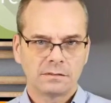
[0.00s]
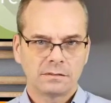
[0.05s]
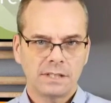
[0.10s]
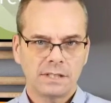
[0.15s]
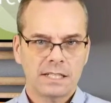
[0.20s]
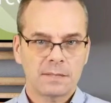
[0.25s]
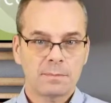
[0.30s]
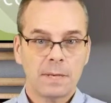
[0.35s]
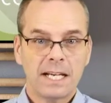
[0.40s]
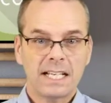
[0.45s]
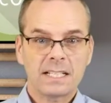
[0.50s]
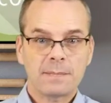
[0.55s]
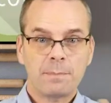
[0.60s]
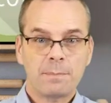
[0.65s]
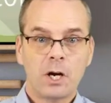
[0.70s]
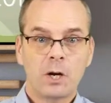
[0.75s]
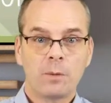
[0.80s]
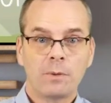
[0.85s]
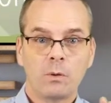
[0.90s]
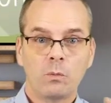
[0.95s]
Is my
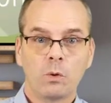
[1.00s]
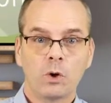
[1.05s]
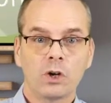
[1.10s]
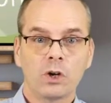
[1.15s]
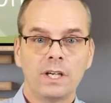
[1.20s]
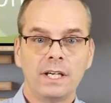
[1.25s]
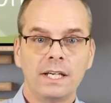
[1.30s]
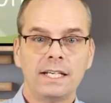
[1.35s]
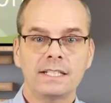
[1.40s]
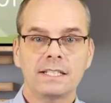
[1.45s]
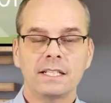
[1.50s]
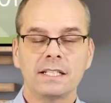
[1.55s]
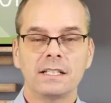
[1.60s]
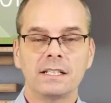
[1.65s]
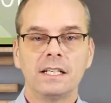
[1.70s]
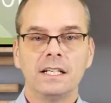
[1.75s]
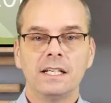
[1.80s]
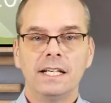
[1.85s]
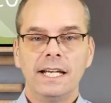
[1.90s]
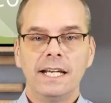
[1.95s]
experiment working? Is
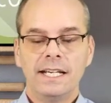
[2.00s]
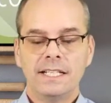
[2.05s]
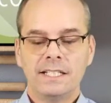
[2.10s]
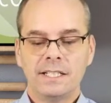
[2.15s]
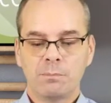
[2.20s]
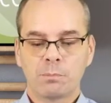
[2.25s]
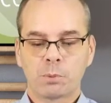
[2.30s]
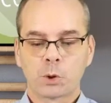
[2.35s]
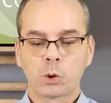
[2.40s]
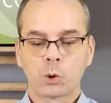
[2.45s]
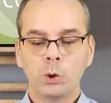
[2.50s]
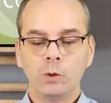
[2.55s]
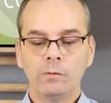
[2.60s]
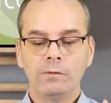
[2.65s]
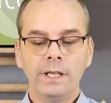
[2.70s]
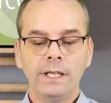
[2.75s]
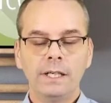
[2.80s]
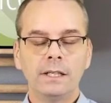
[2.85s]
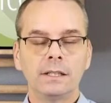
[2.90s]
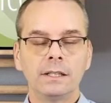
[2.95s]
it
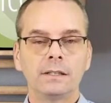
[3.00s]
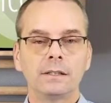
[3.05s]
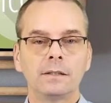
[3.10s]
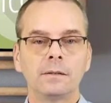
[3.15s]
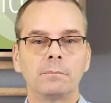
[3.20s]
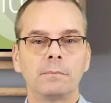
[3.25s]
proving